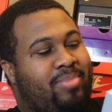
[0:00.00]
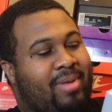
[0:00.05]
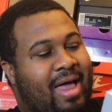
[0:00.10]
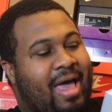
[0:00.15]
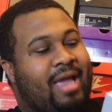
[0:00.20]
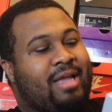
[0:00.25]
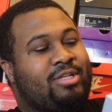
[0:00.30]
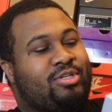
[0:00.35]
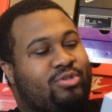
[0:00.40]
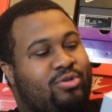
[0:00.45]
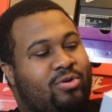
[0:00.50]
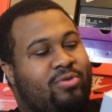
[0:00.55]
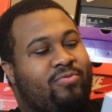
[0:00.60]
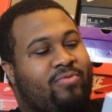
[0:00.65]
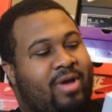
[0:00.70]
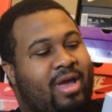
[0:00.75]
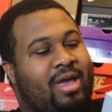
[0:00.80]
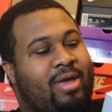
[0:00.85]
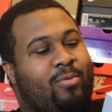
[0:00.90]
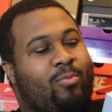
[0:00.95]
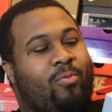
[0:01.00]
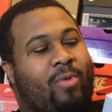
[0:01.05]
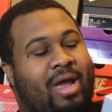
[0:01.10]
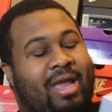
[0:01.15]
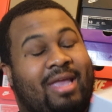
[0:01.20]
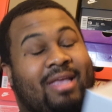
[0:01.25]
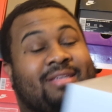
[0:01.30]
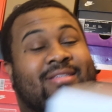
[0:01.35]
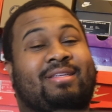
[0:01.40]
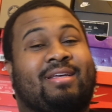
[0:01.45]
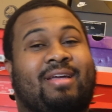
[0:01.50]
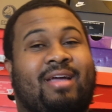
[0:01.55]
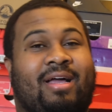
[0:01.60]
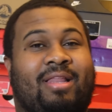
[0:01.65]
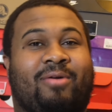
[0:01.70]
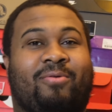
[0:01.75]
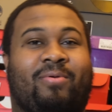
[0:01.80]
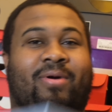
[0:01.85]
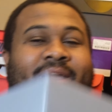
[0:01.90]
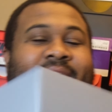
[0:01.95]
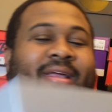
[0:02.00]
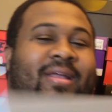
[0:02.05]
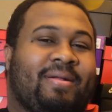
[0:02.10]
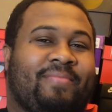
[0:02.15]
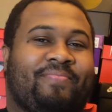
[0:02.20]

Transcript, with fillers: Black, true red, white is the colorway.